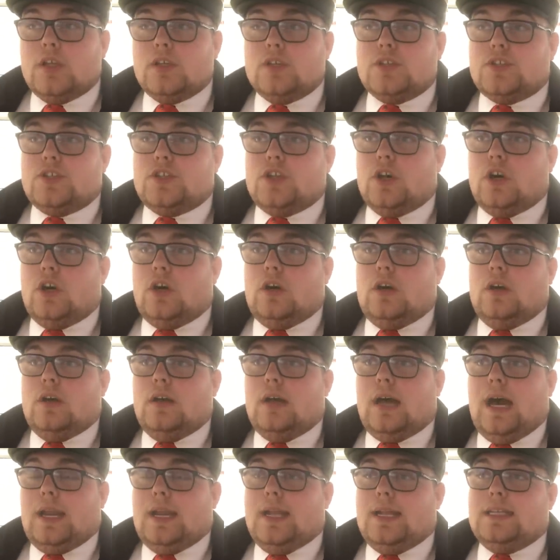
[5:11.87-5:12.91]
So
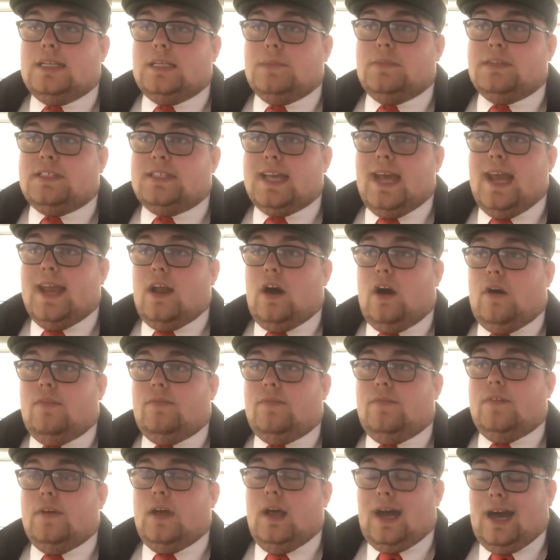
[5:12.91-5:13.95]
I need to be setting
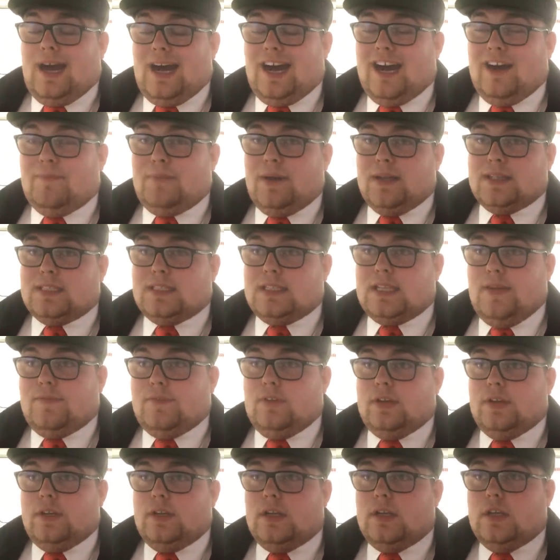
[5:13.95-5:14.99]
off at half past
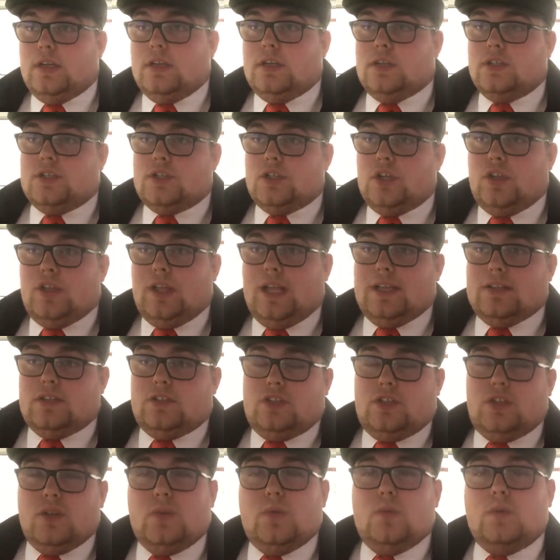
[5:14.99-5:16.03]
seven. So that's
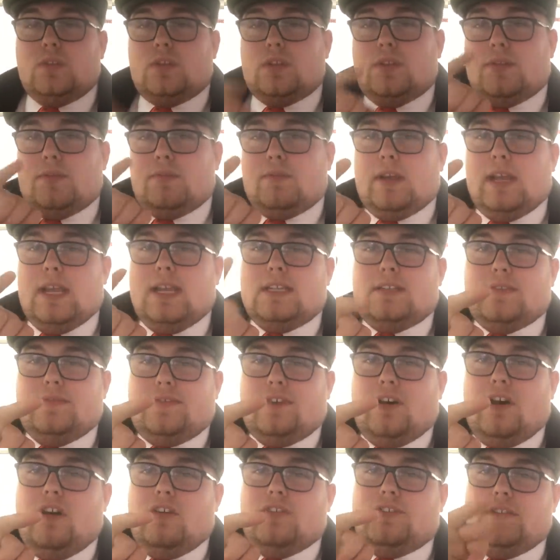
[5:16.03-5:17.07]
2 to 3 to
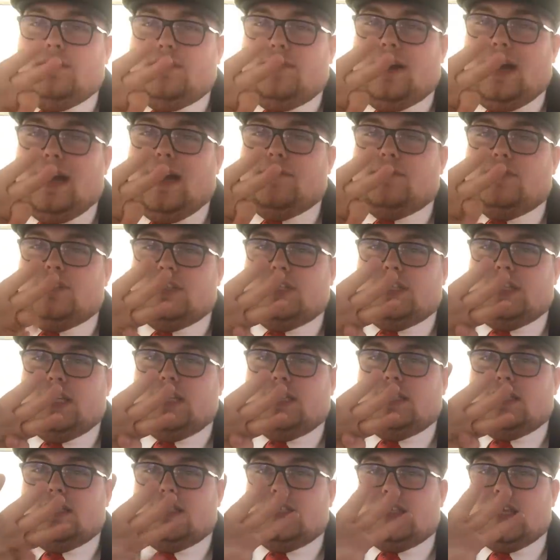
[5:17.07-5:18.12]
4 to 5 to
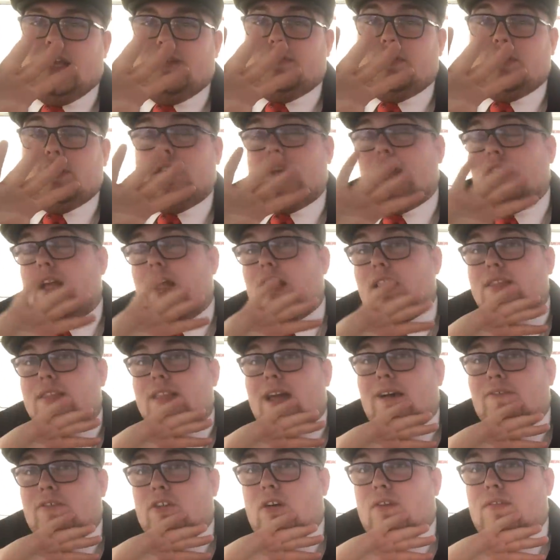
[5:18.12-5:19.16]
6 to 7.
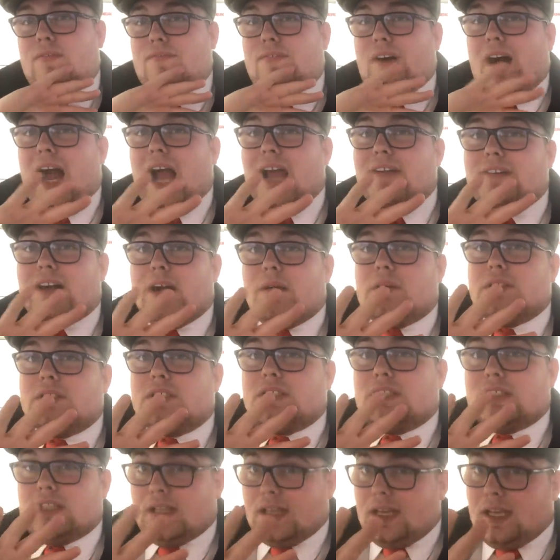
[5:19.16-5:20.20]
I've got 5 hours
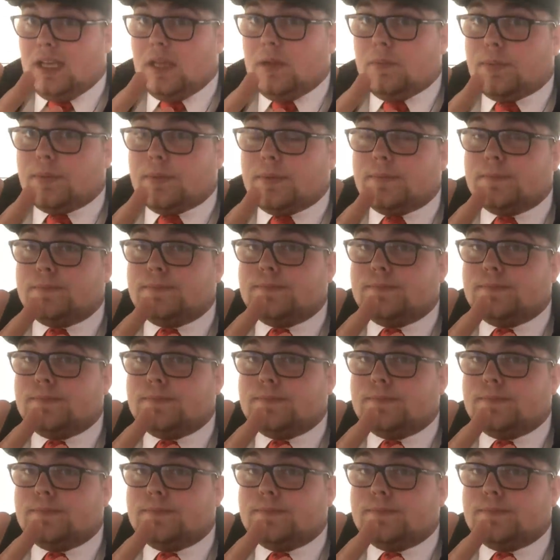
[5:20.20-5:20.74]
sleep.